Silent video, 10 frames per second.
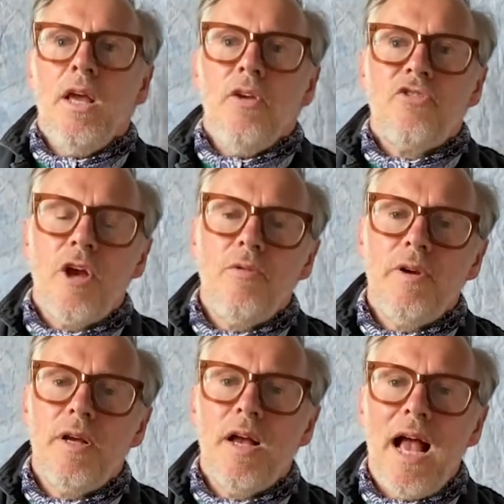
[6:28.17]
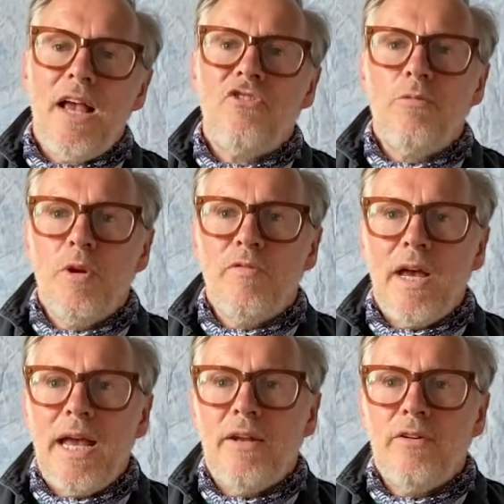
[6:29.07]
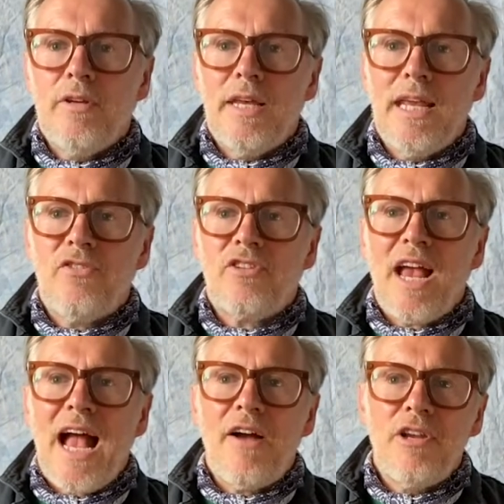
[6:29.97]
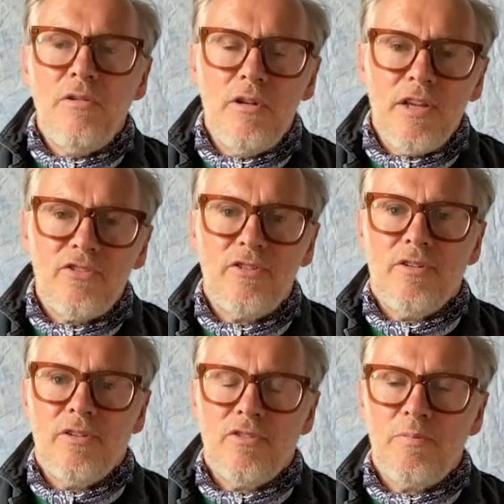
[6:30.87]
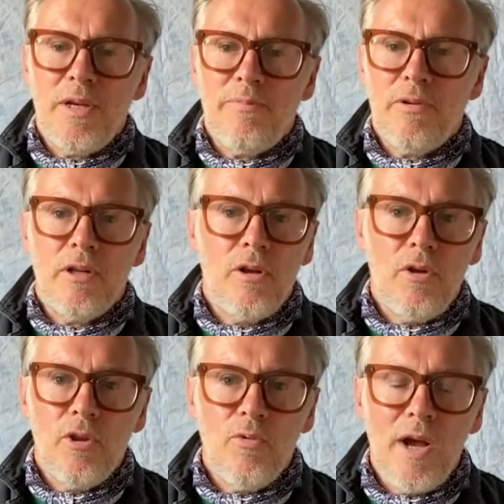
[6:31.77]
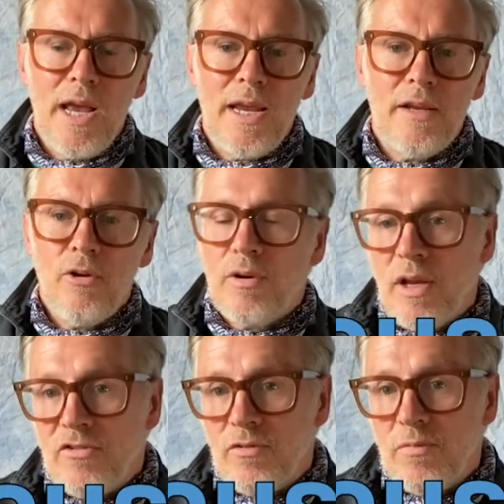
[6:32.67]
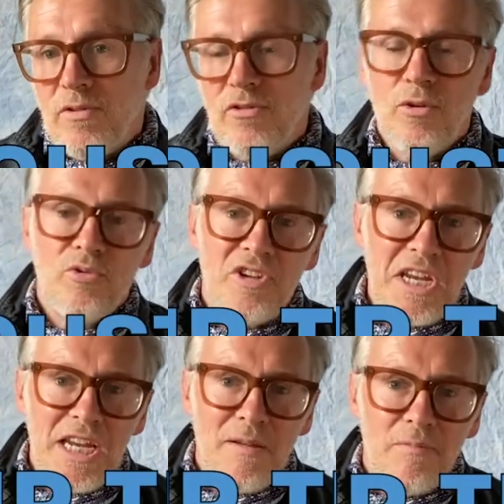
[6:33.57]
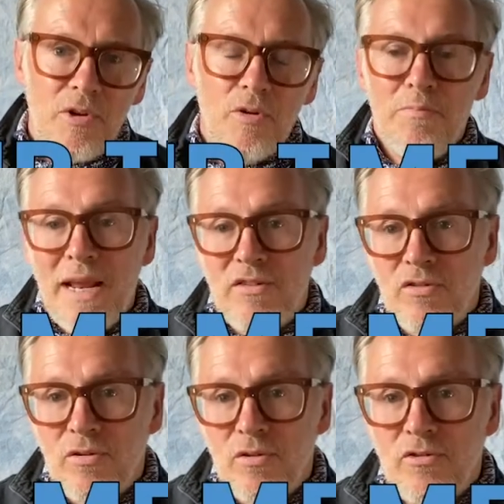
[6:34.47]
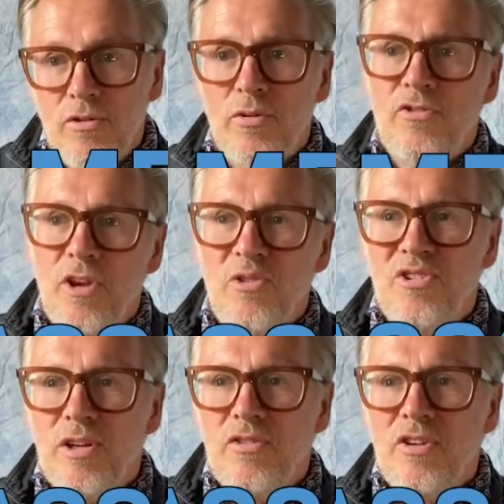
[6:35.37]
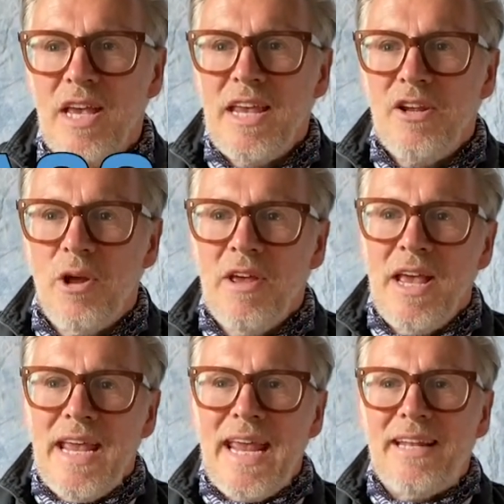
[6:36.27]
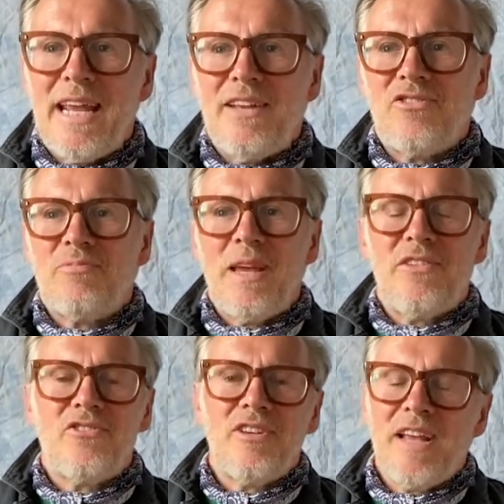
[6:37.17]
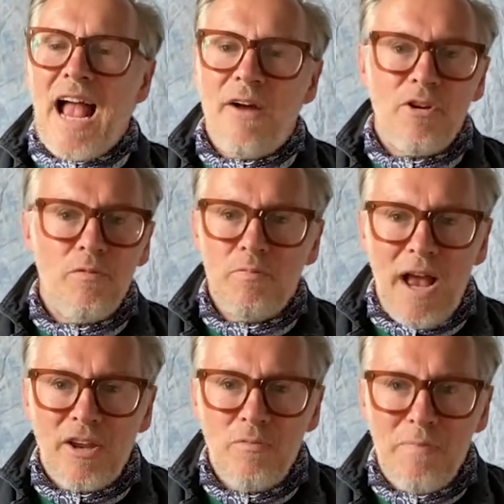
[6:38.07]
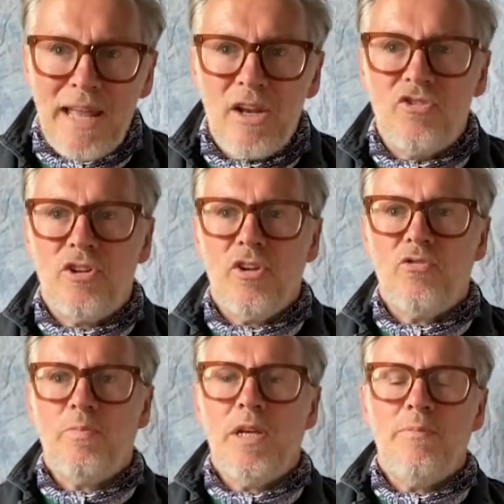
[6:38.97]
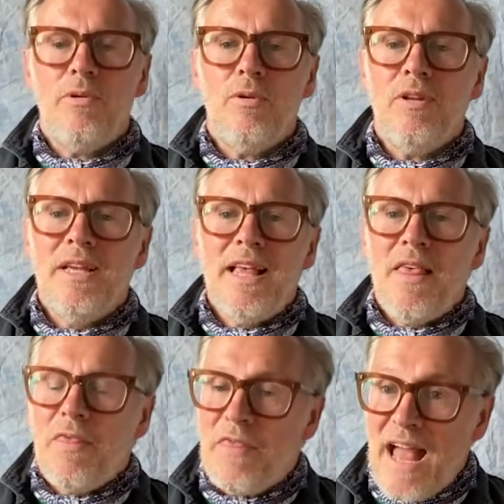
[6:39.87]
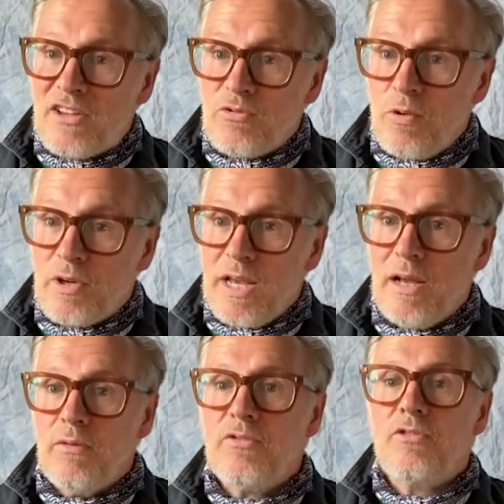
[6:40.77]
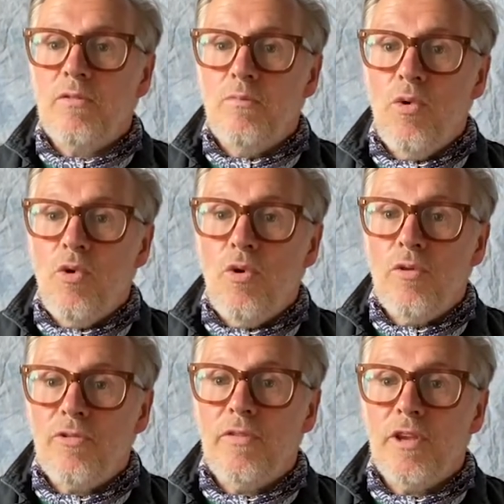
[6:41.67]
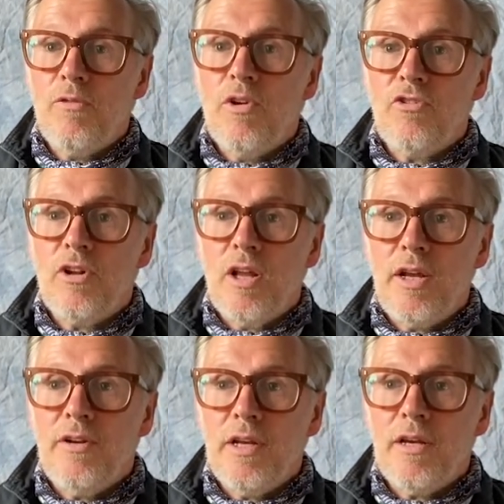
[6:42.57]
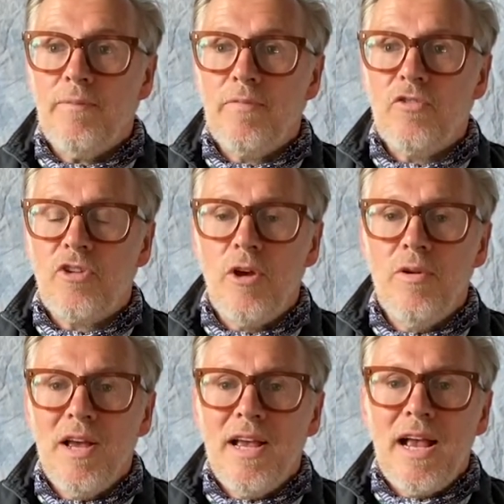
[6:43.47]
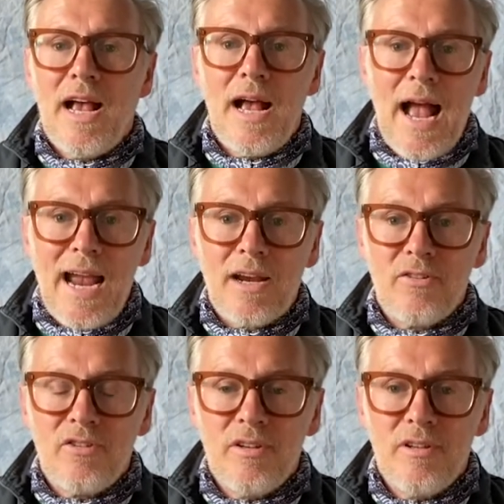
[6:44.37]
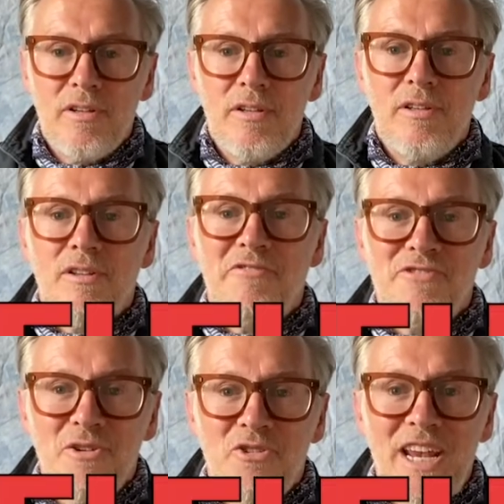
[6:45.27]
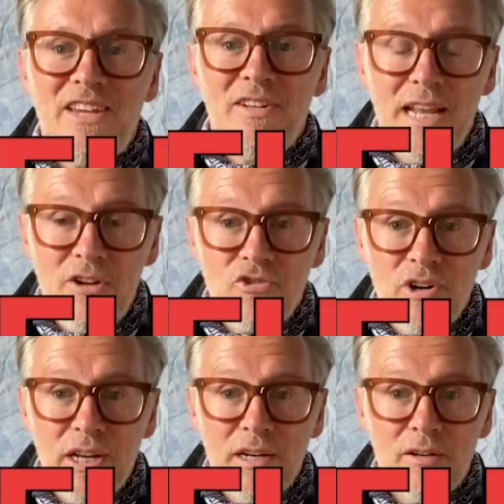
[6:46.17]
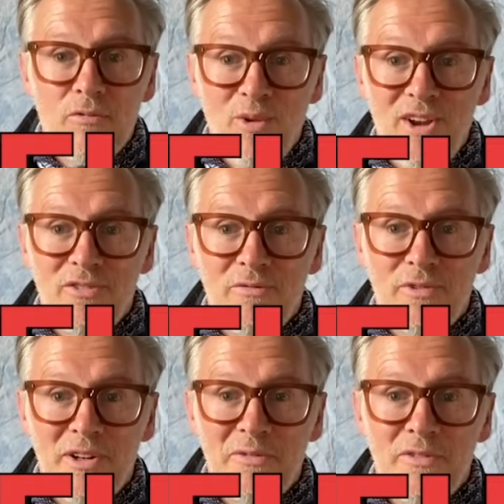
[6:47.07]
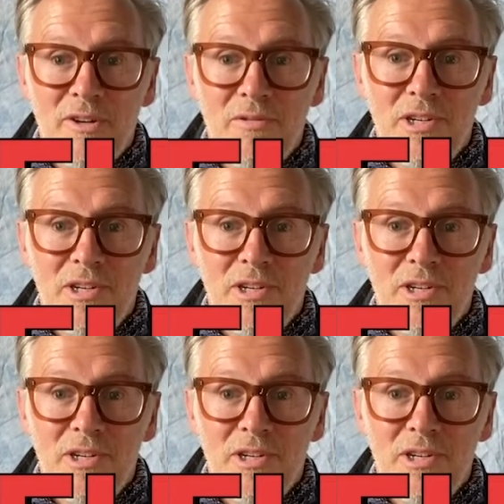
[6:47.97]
So as you move ahead, it's how you listen to people along the way, your customers, your team, your mentors, your associates. It's how you manage those people. That's what counts more than the original idea. So act. The future is literally right in front of you.